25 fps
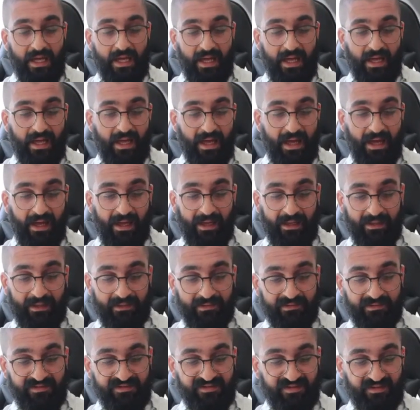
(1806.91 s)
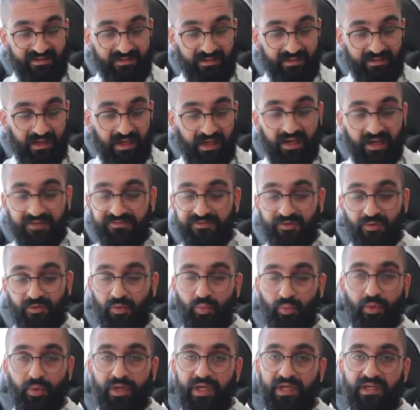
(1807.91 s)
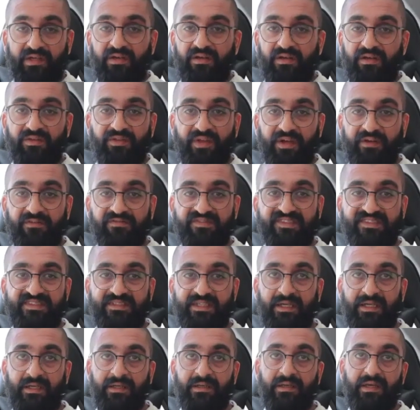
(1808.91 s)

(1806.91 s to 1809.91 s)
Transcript: And after a week, they've seen